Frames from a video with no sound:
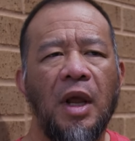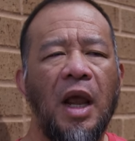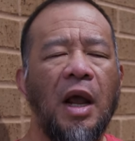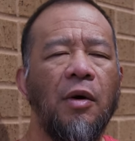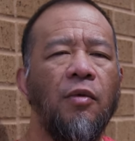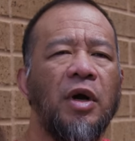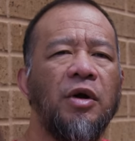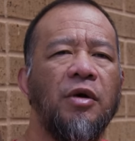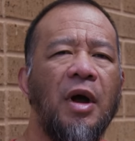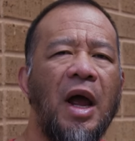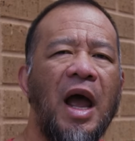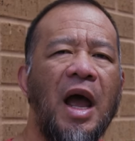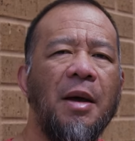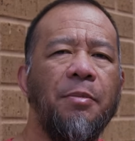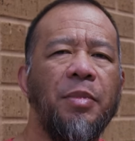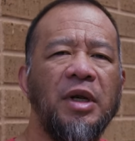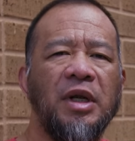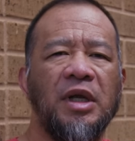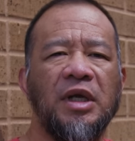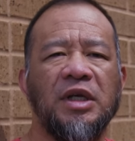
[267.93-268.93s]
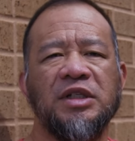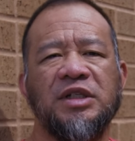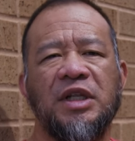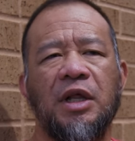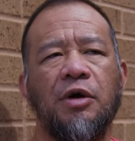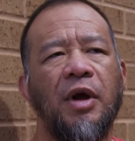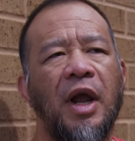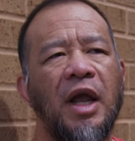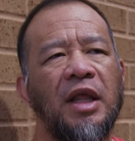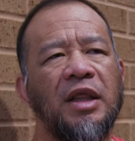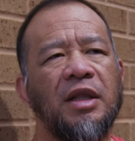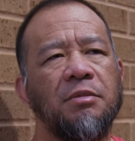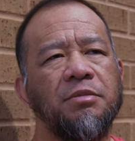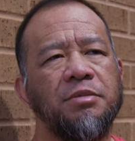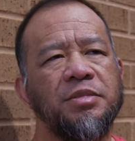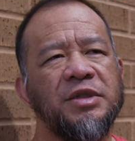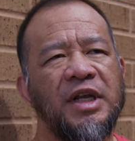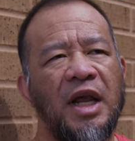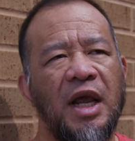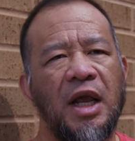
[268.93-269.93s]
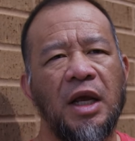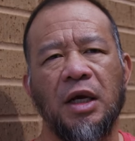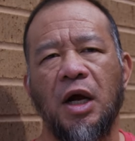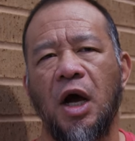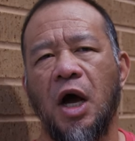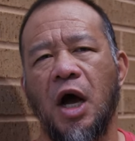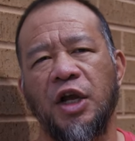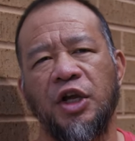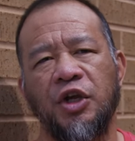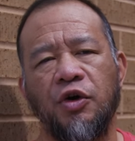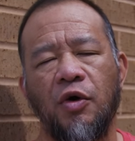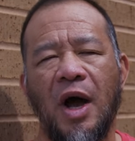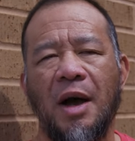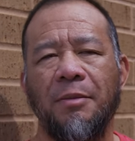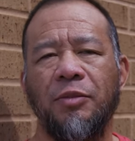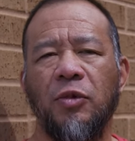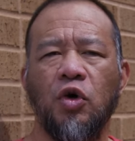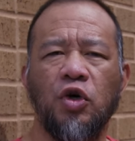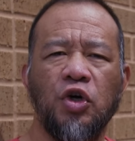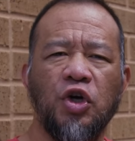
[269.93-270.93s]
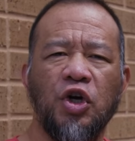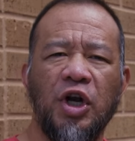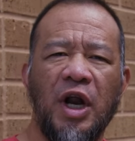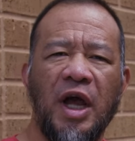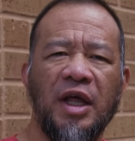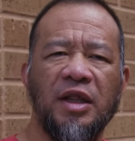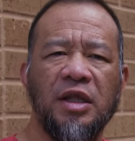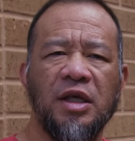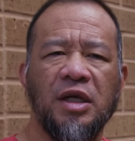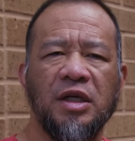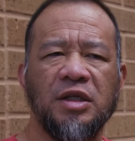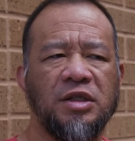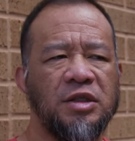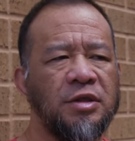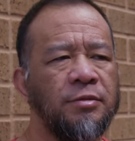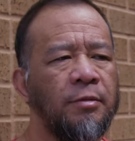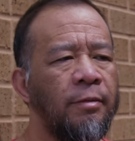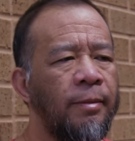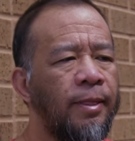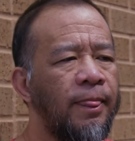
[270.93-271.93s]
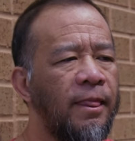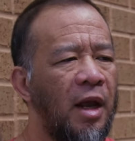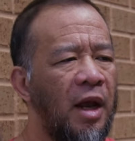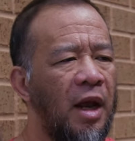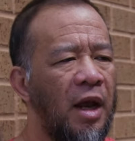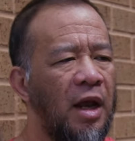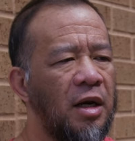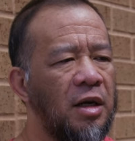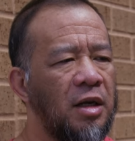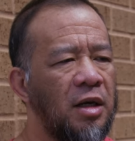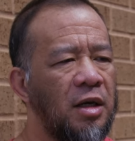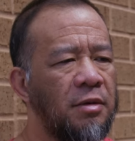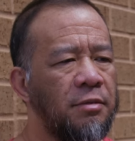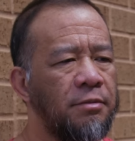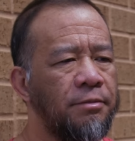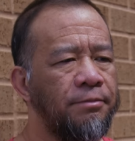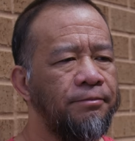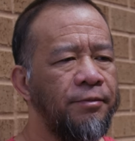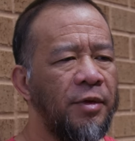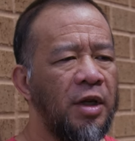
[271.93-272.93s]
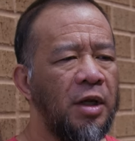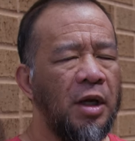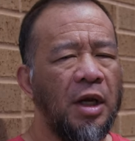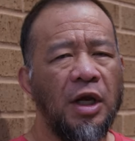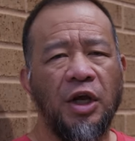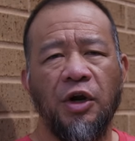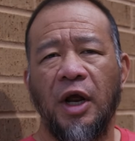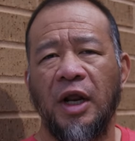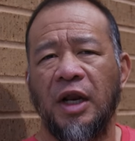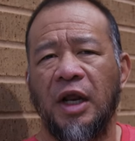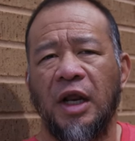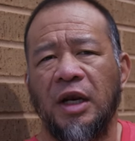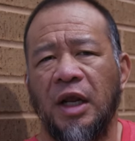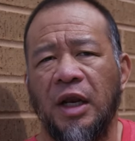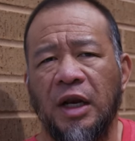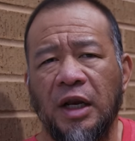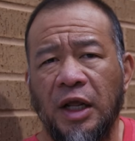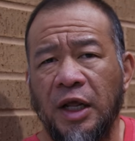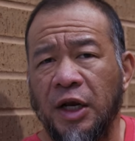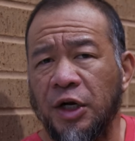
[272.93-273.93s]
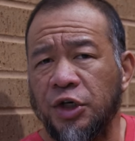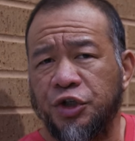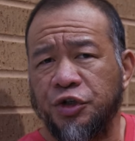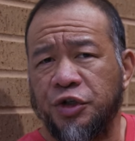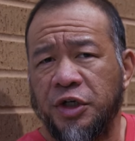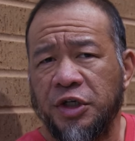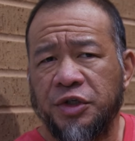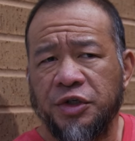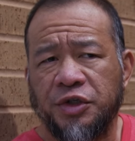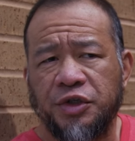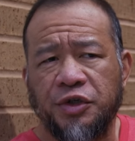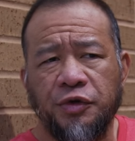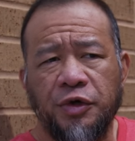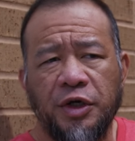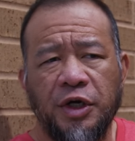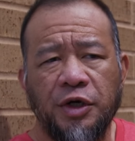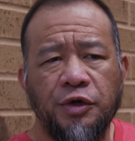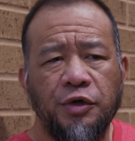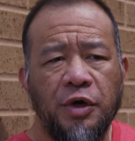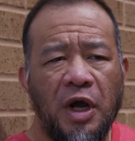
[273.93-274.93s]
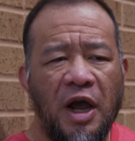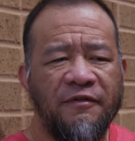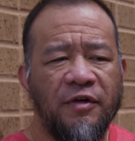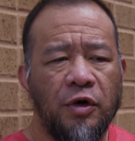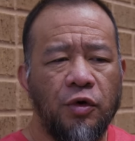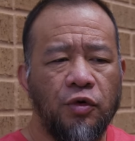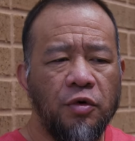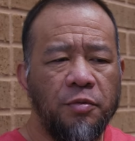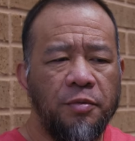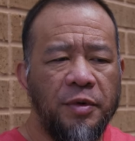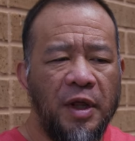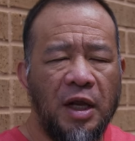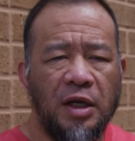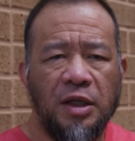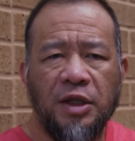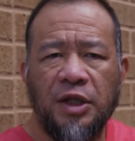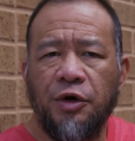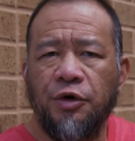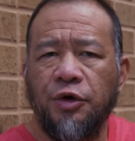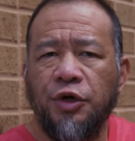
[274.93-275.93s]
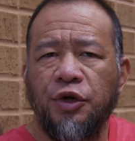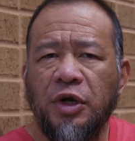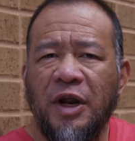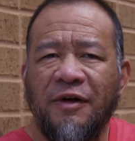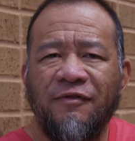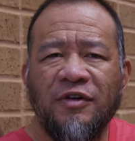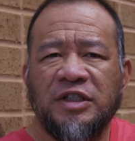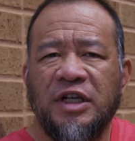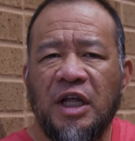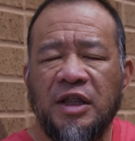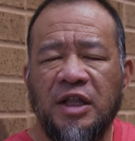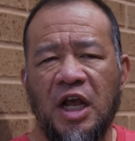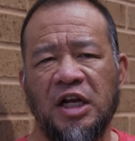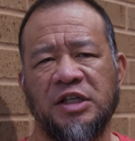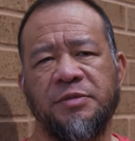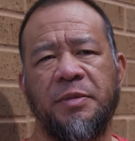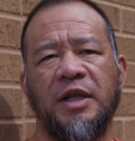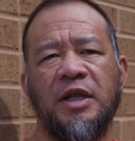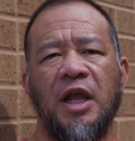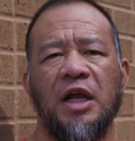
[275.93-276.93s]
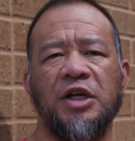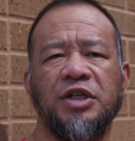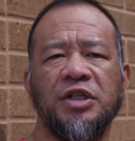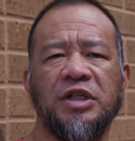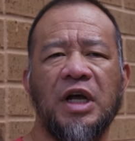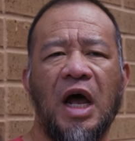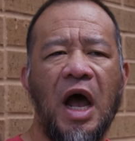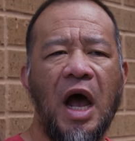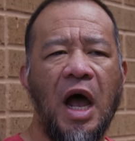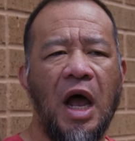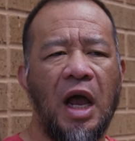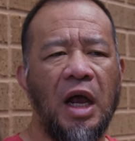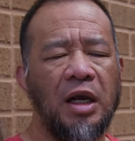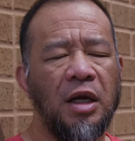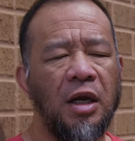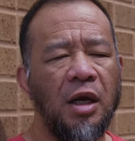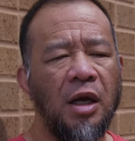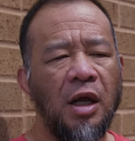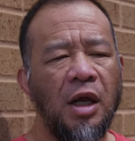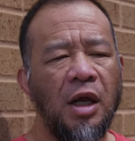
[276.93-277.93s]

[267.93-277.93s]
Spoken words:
And what will happen is they'll end up saying, oh, you know, I'm no good at this. And, you know, and in a jiu-jitsu studio, you have a group that you never set the expectations high.